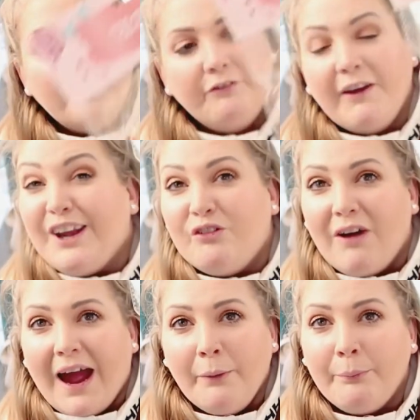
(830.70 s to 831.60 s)
cellophane
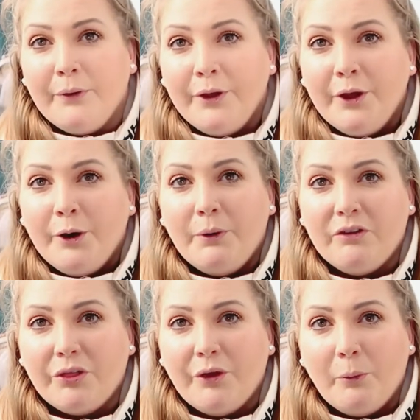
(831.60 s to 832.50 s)
wrap,
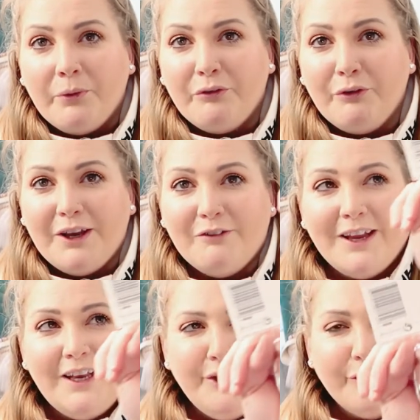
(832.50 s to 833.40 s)
which I thought was really,
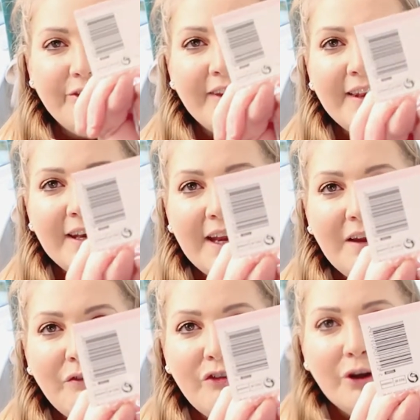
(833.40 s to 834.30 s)
really good. And then it
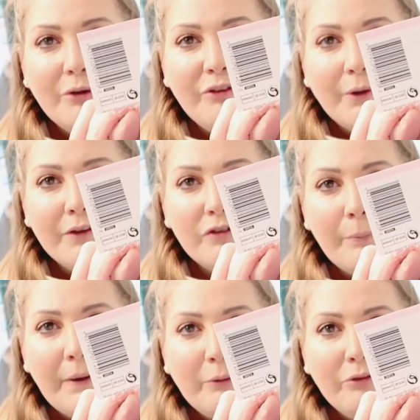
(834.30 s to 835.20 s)
even shows you on the
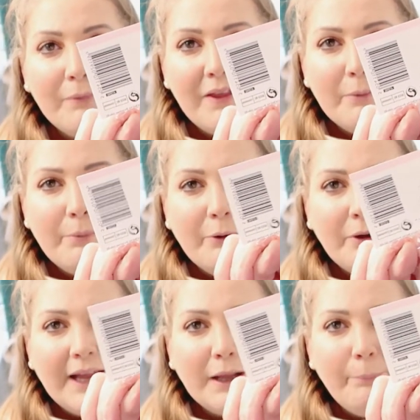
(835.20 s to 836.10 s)
top how to make the bow
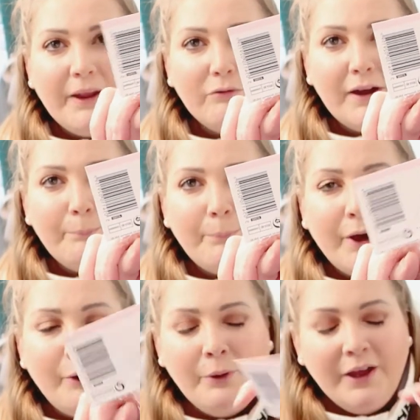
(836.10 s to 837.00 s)
like a big red
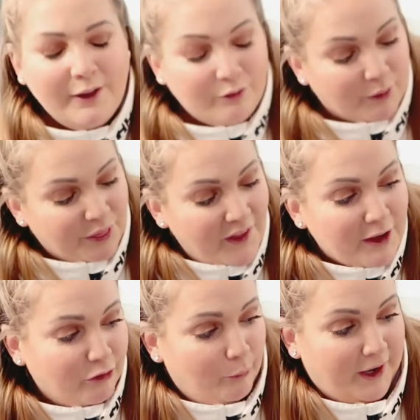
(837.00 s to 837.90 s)
bow. So I thought
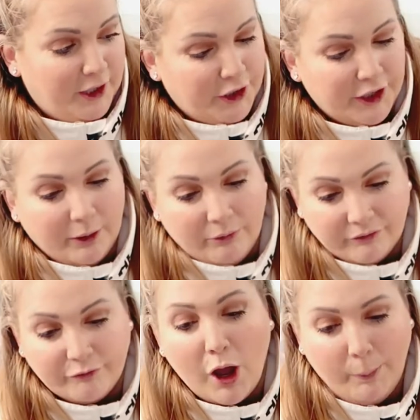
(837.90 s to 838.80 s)
that's quite cute.
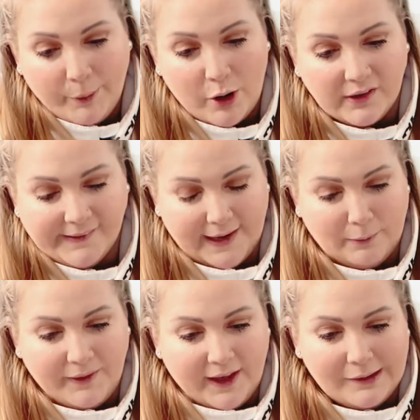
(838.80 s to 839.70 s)
So I've got a box
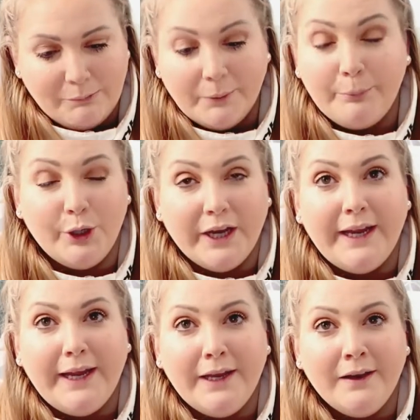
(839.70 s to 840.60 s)
down there that I'm going to put
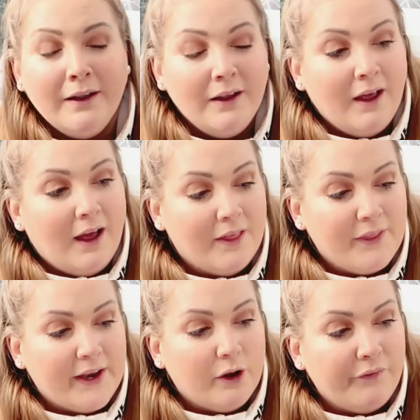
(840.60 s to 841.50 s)
it in.
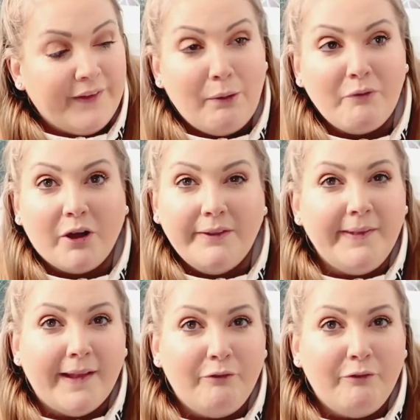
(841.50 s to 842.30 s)
And then now I've got the